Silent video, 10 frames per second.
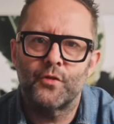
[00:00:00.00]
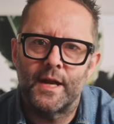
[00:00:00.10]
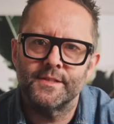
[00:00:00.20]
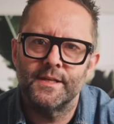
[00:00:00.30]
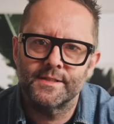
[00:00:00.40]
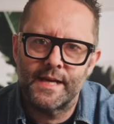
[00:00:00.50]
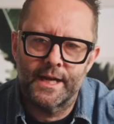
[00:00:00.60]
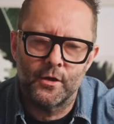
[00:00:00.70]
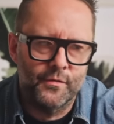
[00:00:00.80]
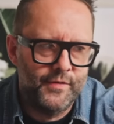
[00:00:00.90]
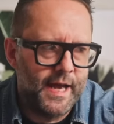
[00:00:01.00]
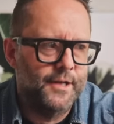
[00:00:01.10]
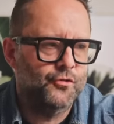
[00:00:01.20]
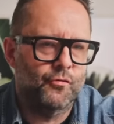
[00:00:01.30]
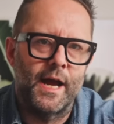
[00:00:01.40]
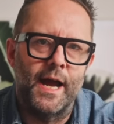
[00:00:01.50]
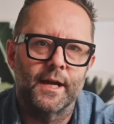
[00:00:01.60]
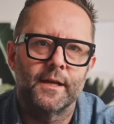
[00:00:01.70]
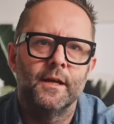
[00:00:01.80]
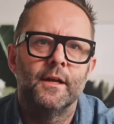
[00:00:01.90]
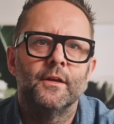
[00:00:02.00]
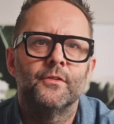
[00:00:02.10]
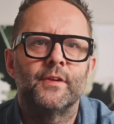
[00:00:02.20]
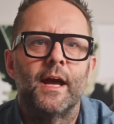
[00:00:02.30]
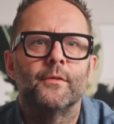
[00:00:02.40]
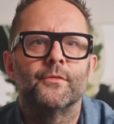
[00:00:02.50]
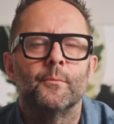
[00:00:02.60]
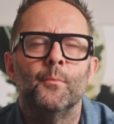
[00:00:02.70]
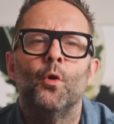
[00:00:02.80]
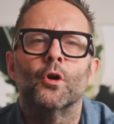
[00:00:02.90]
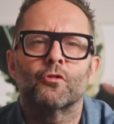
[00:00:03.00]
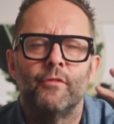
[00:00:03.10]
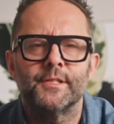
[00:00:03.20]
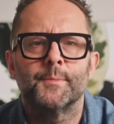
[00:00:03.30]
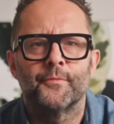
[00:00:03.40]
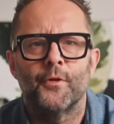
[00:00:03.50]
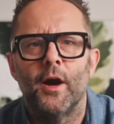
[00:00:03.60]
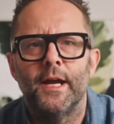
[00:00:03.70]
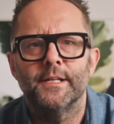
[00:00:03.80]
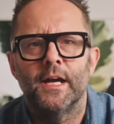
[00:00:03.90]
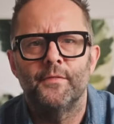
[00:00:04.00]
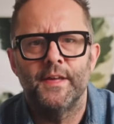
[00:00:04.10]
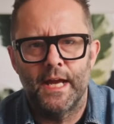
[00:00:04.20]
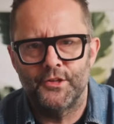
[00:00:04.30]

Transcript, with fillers: transient attack on that track sounds more crisp fried at the